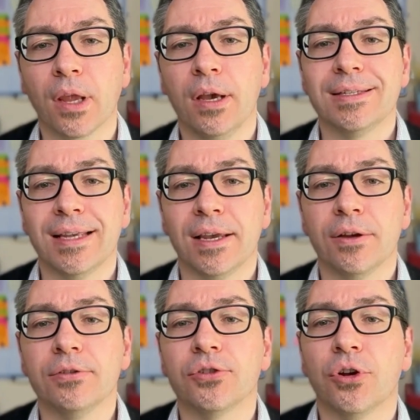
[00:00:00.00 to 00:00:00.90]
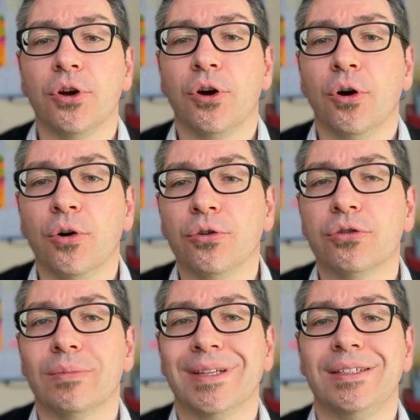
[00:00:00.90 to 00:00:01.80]
Second,
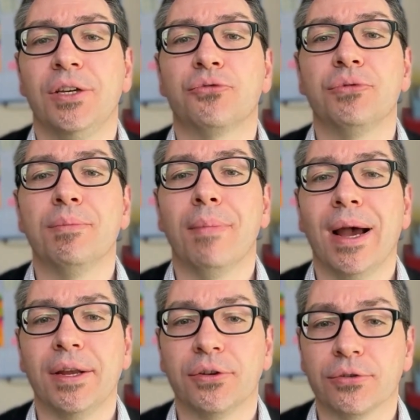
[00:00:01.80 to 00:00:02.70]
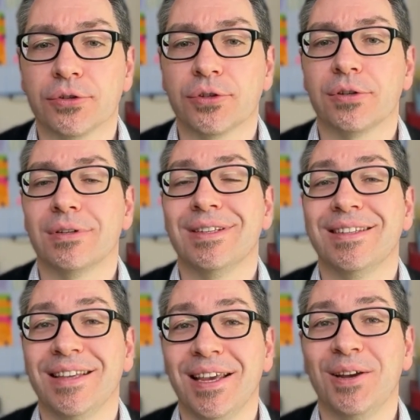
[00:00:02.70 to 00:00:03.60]
automatic reminders.
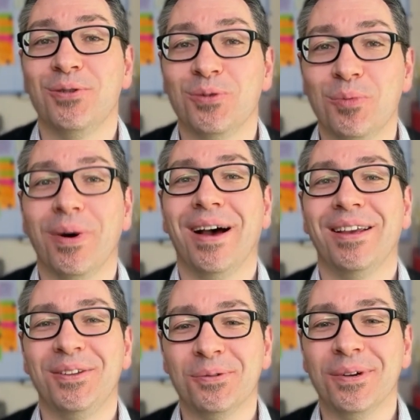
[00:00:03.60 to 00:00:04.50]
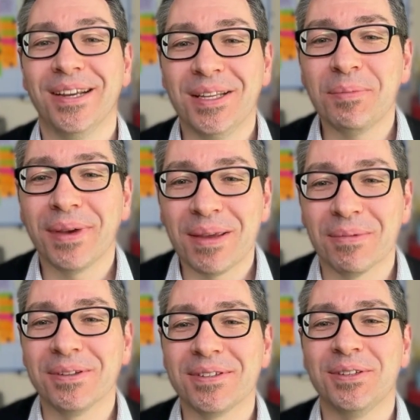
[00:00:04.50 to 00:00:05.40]
Say goodbye to late
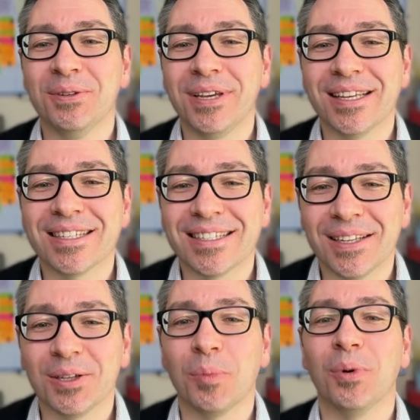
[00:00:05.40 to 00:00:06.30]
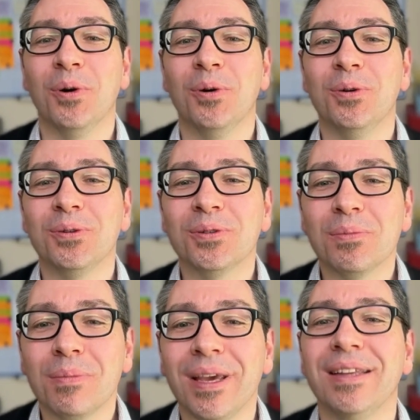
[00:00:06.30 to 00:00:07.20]
payments. You can set up
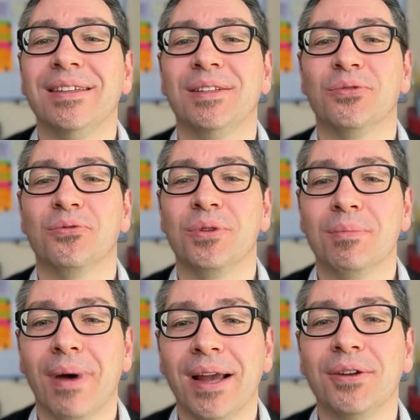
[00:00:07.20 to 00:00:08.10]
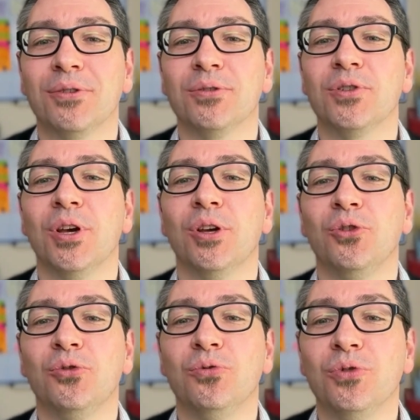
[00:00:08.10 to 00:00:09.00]
automated reminders
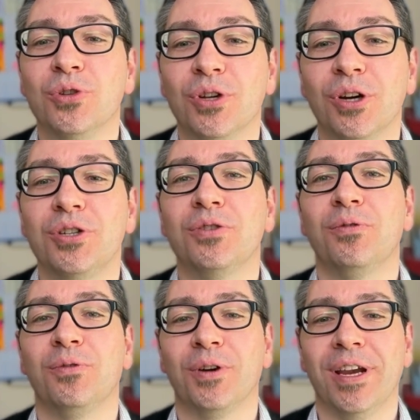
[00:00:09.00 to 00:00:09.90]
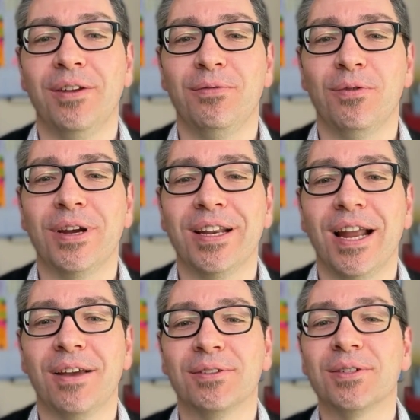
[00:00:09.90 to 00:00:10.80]
to nudge forgetful
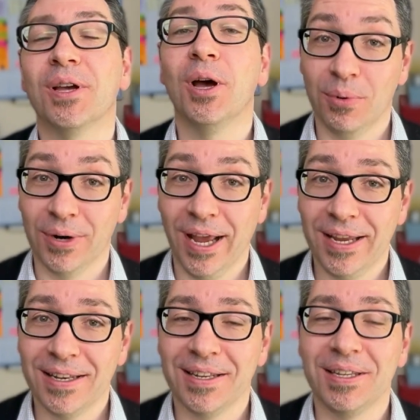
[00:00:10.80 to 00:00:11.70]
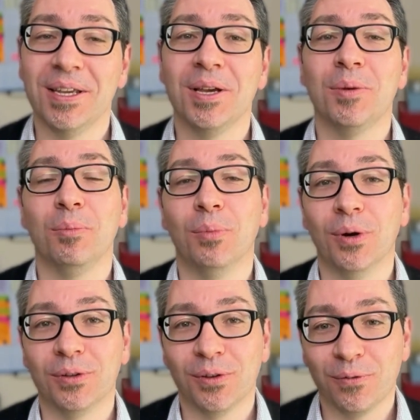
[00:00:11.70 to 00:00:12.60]
clients politely
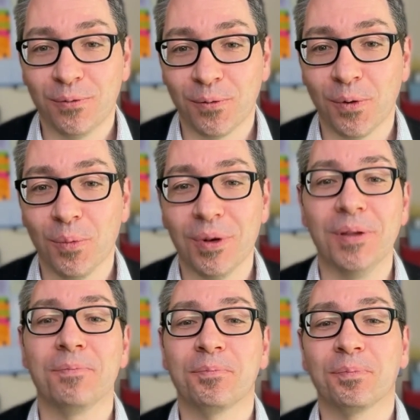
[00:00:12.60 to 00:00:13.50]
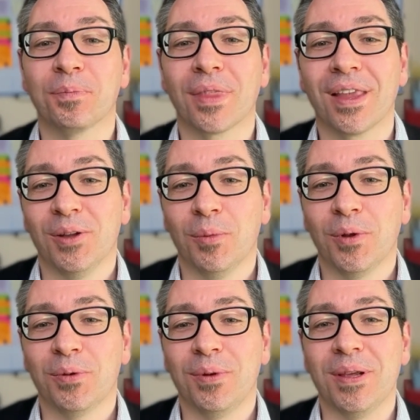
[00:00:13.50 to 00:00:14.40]
but firmly. Number
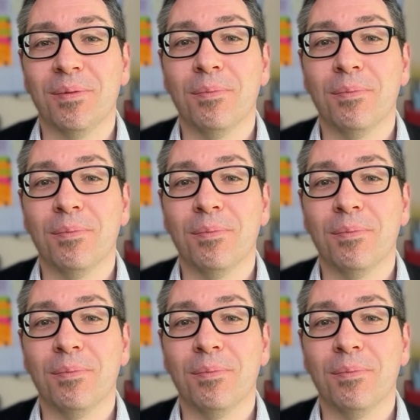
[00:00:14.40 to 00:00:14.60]
three,